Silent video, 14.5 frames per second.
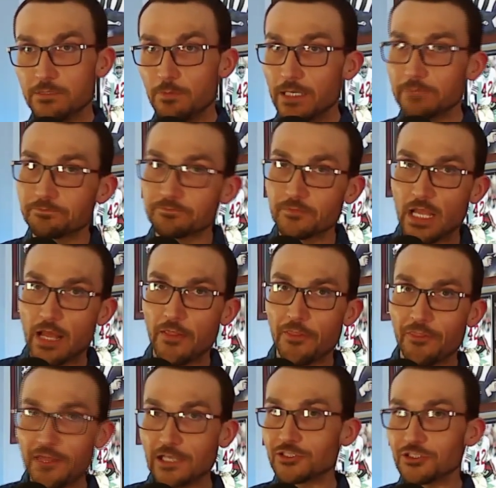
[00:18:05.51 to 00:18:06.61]
But
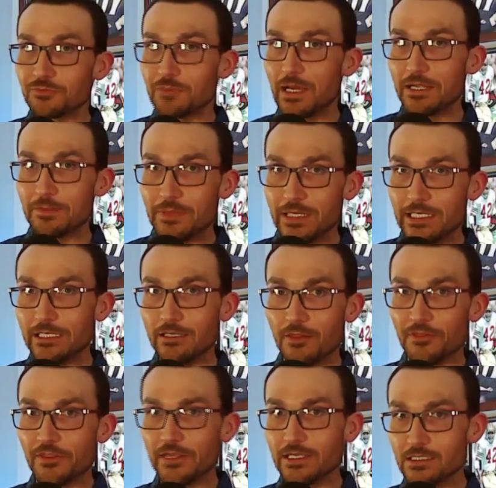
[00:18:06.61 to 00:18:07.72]
that's just my opinion
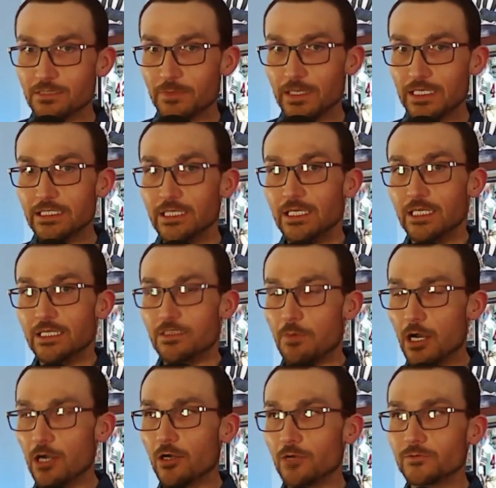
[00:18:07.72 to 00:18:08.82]
on things. But
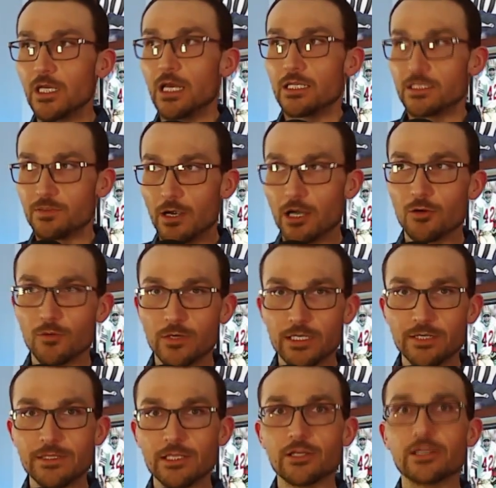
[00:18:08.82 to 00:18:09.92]
tomorrow we're going
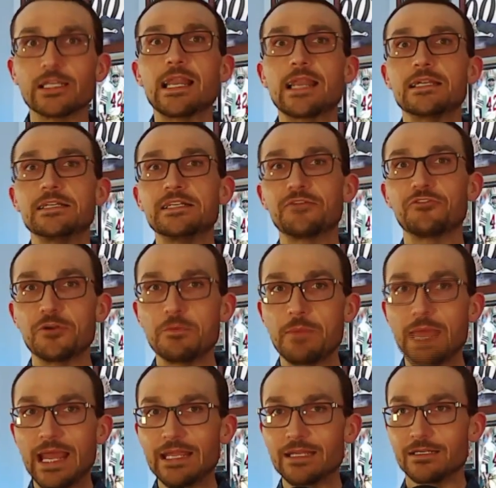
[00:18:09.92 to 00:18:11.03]
to be looking at a different
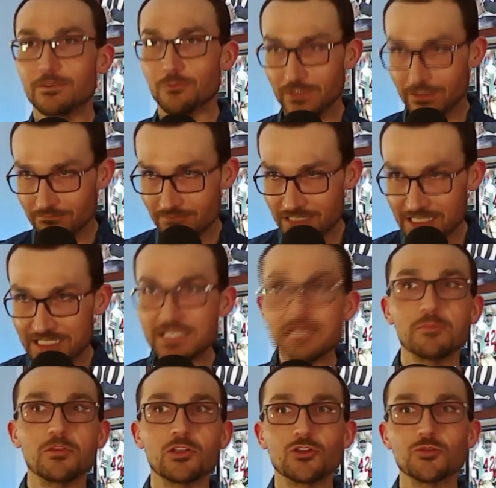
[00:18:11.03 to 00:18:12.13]
bank with
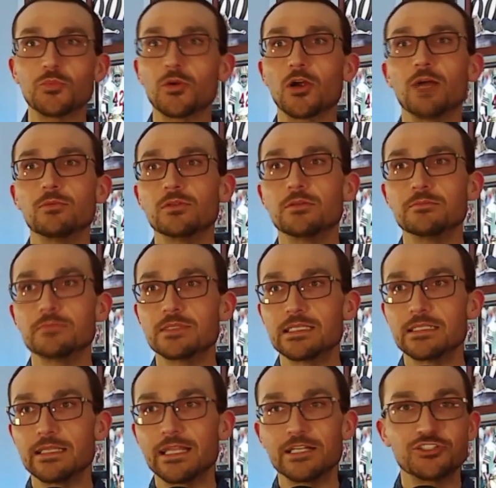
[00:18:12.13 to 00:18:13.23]
similar problems,
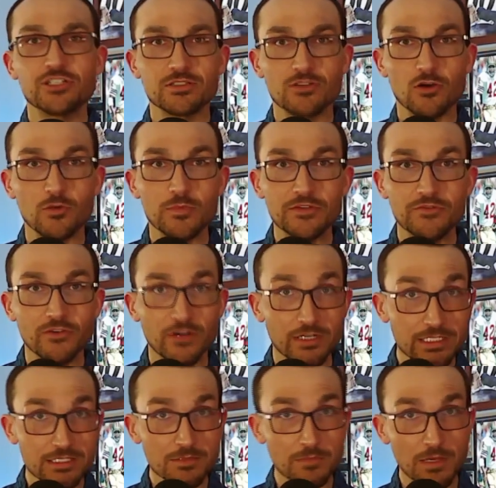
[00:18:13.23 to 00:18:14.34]
and that shit's going to be
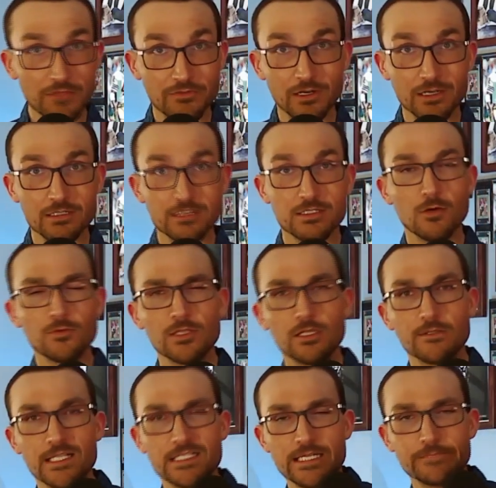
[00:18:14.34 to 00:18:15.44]
funny as a motherfucker. So with all
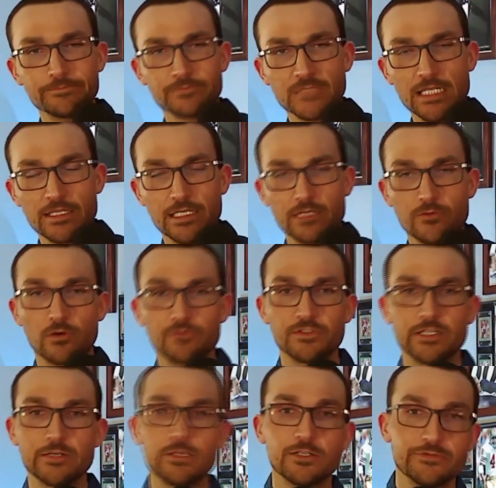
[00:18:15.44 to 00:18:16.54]
that said, thank you all
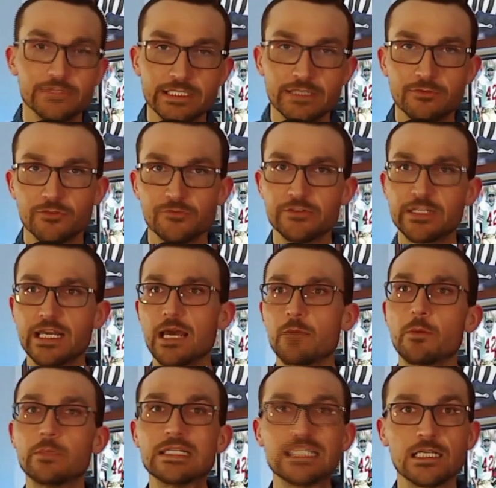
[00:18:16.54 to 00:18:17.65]
very much for the gift of your
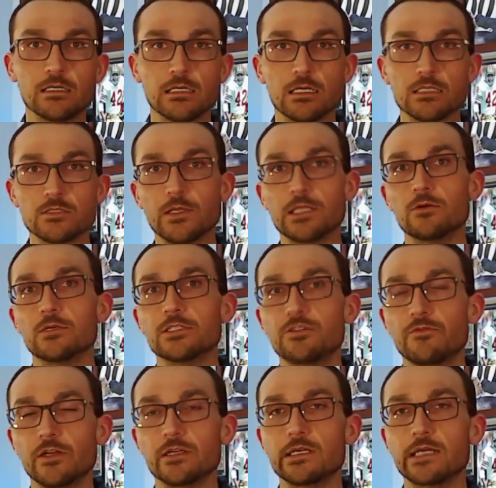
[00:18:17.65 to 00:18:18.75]
time. I've been Don Consuelo. I want you to
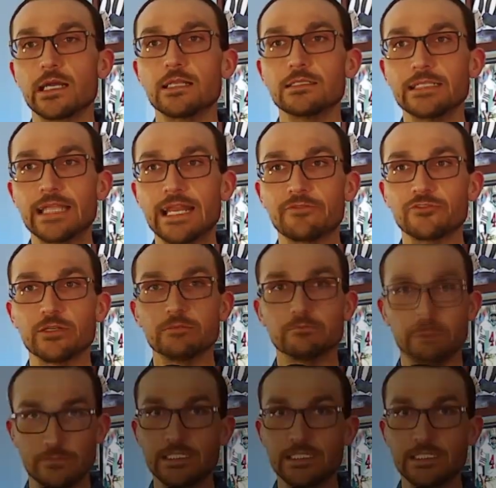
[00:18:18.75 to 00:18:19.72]
follow your gut and get after it.